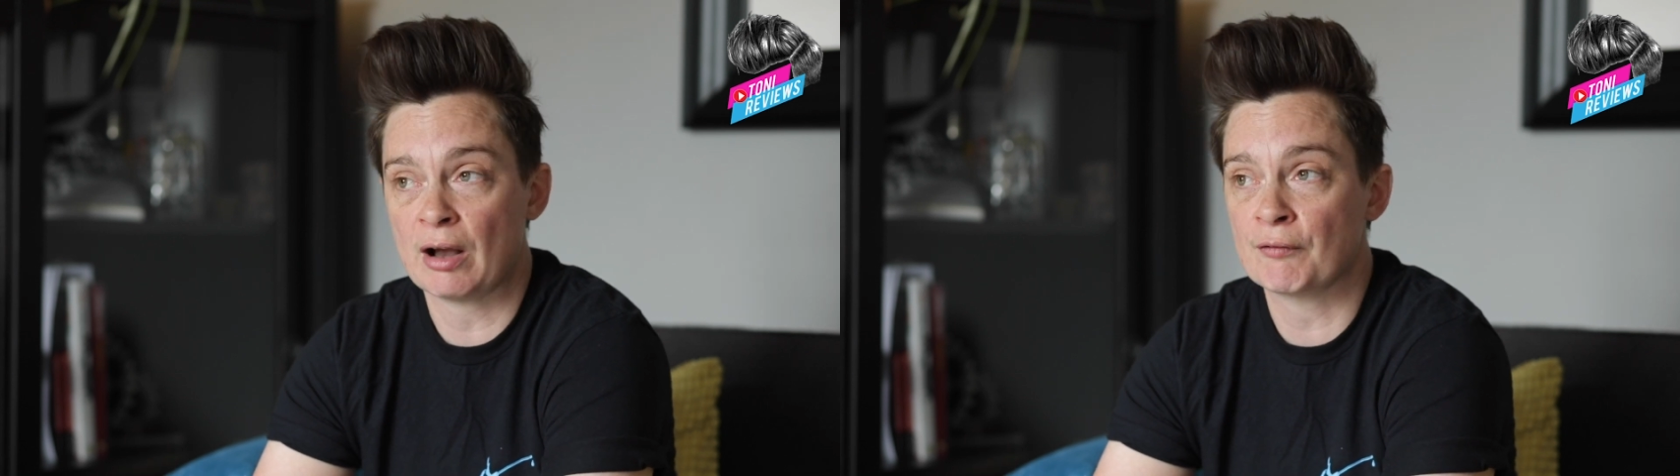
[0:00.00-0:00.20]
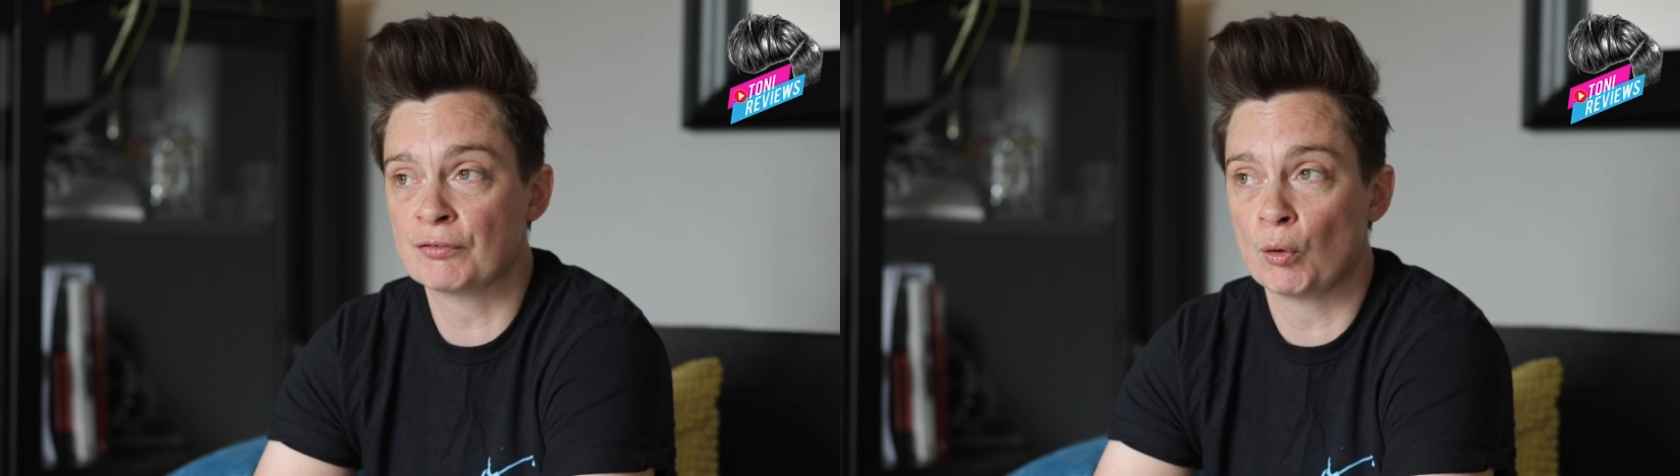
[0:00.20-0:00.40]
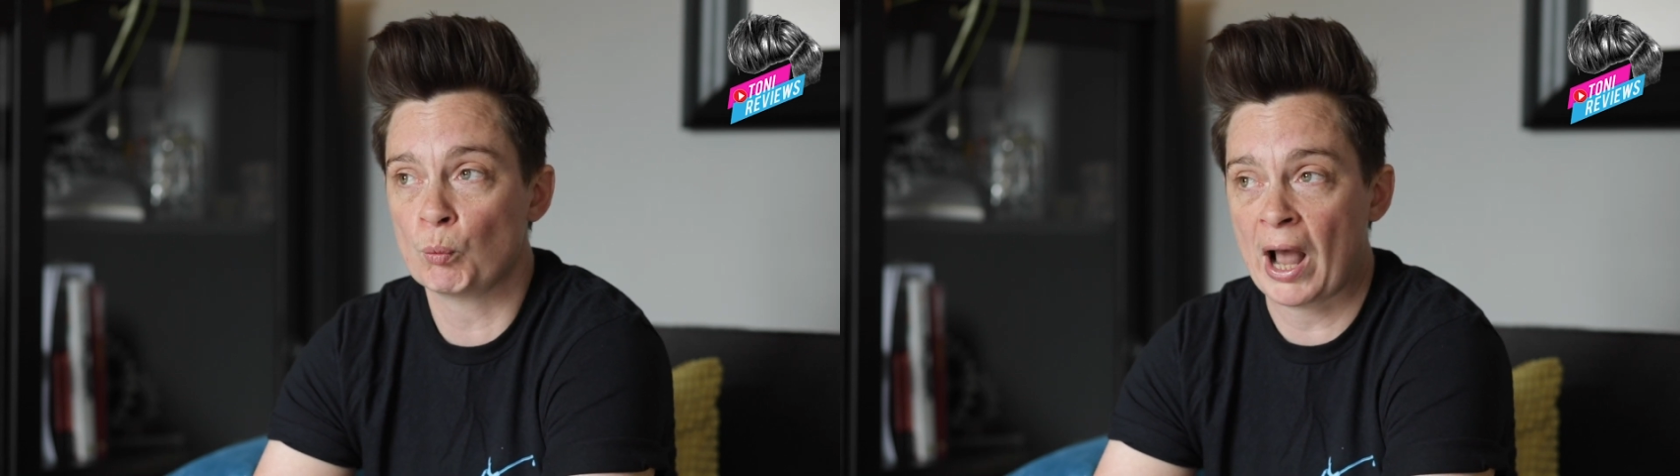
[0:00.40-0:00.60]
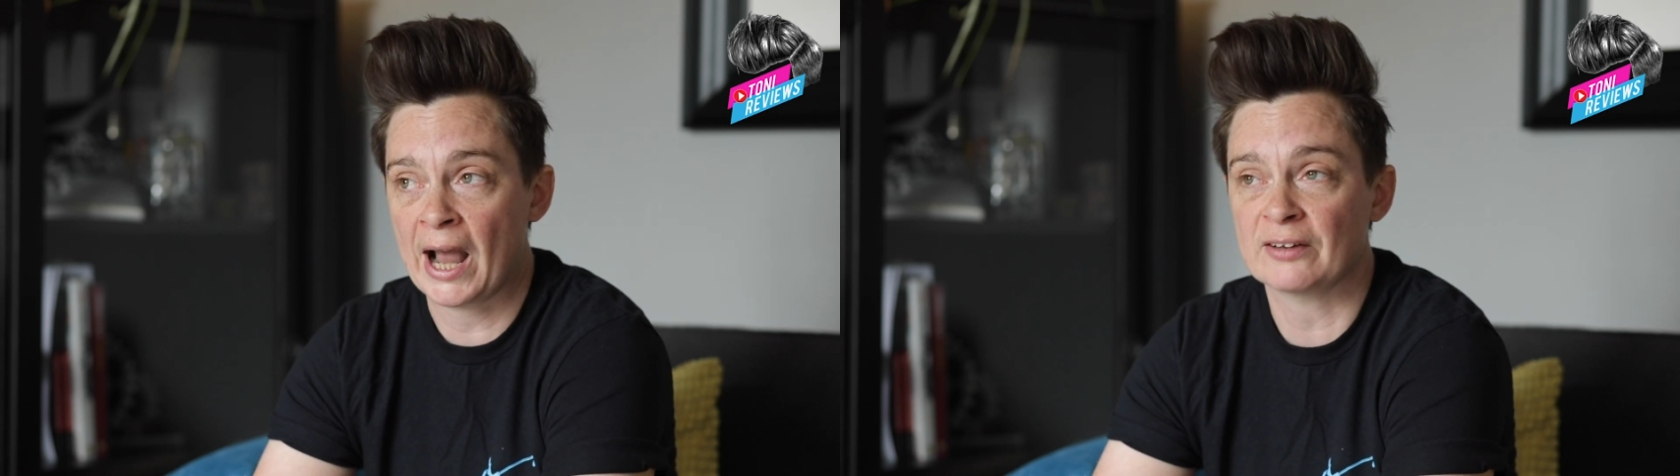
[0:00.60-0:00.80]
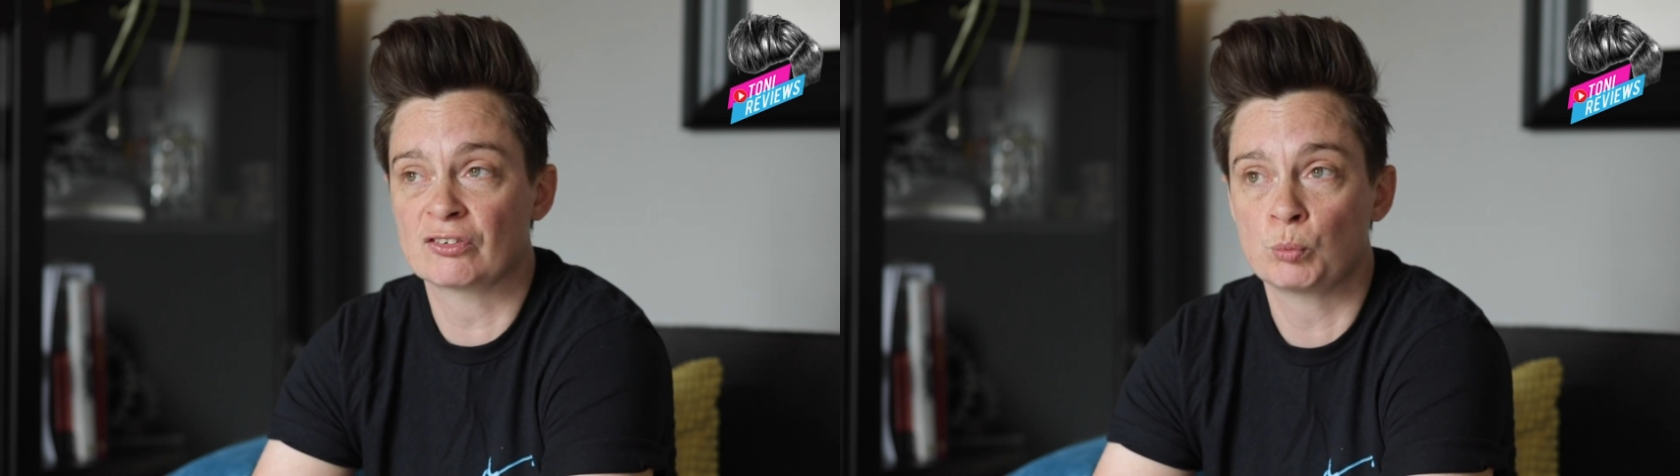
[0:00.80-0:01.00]
I've not
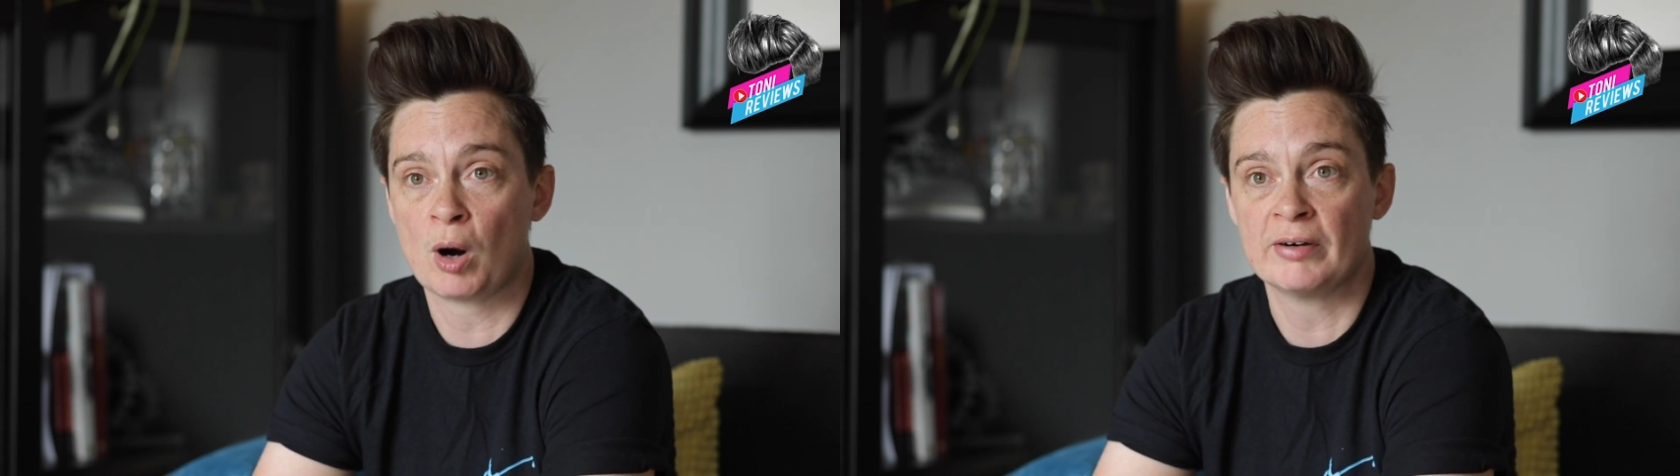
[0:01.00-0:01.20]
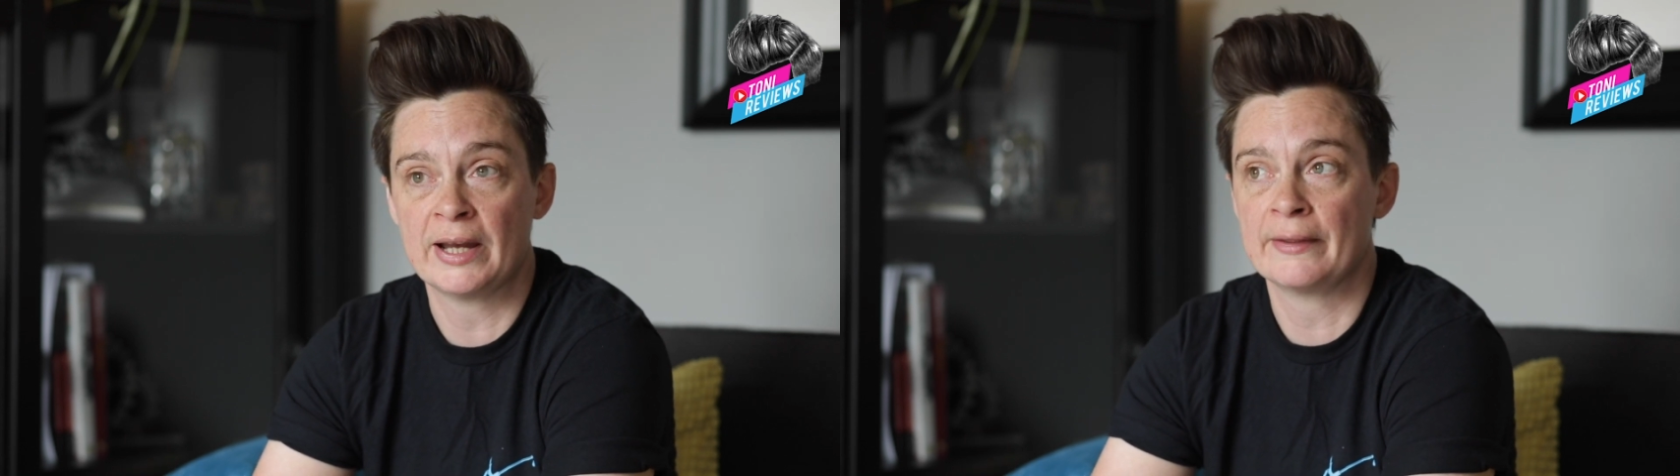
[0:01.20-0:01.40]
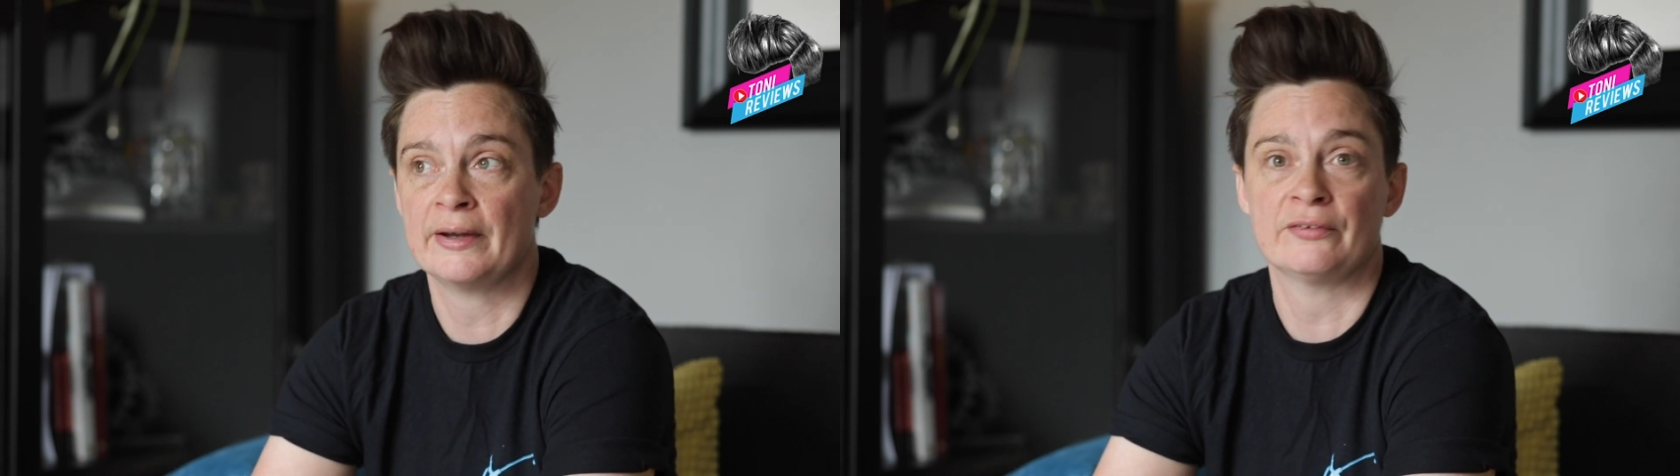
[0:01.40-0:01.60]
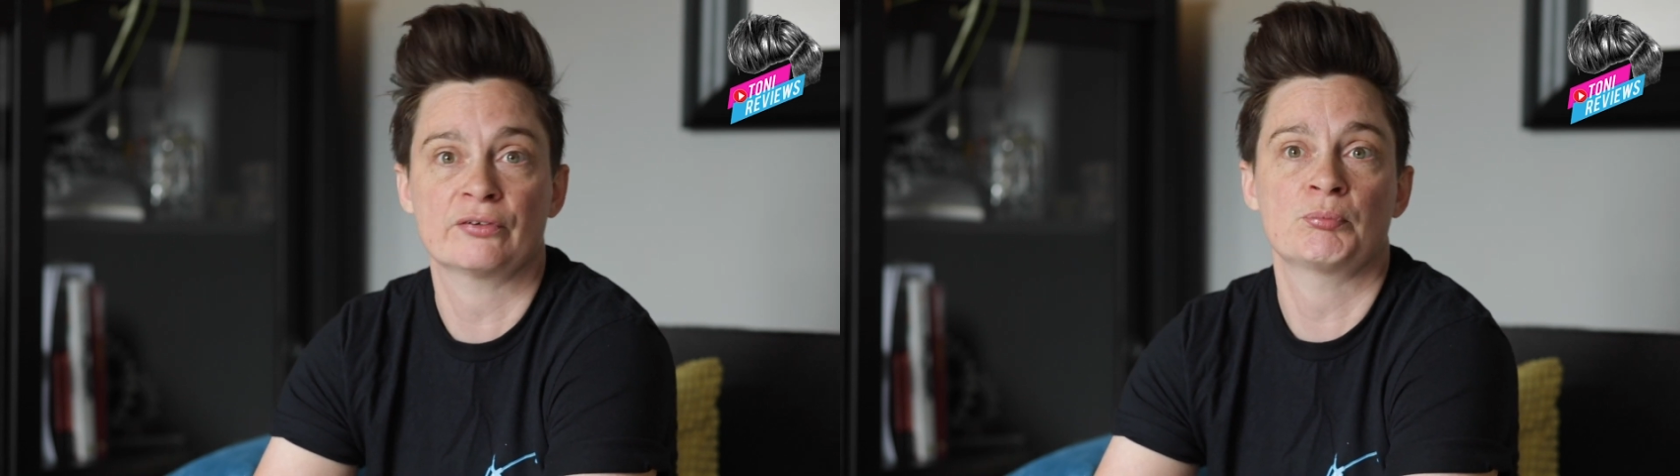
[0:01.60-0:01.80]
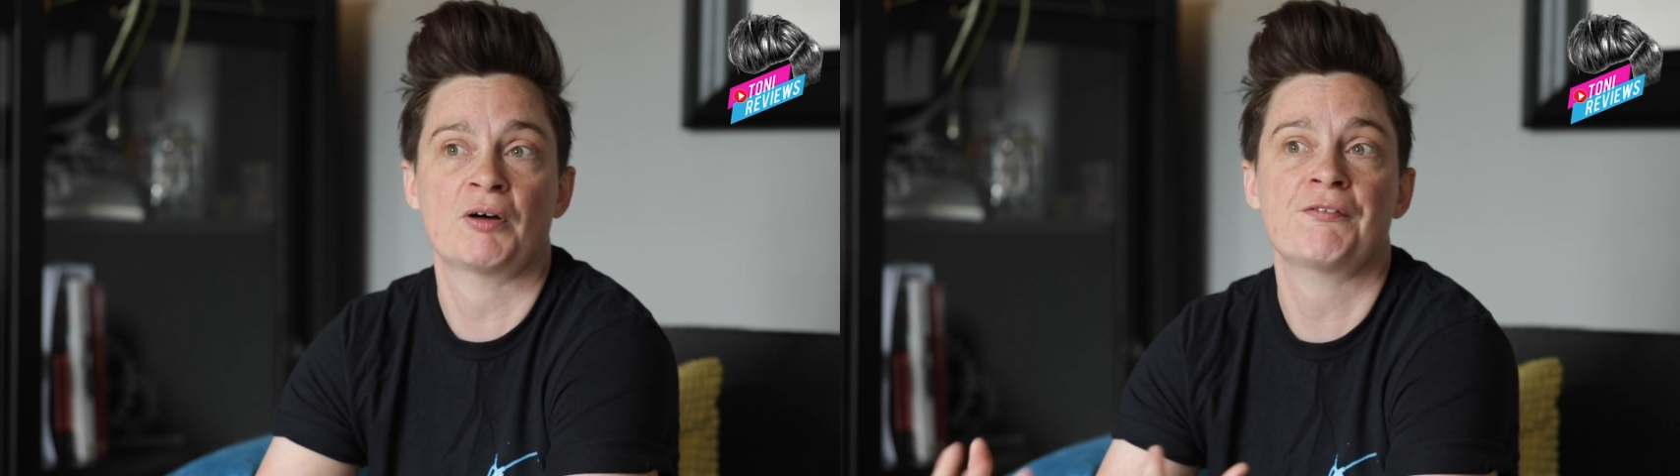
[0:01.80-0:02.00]
had to worry that my